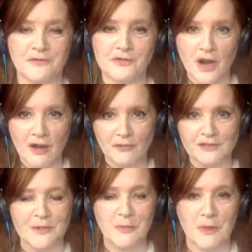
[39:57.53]
I've
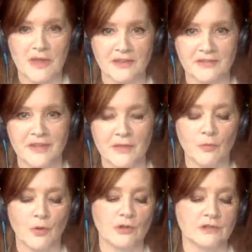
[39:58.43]
traveled a bit
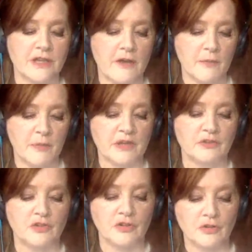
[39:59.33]
in the world. I've
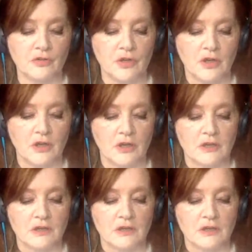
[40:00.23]
been to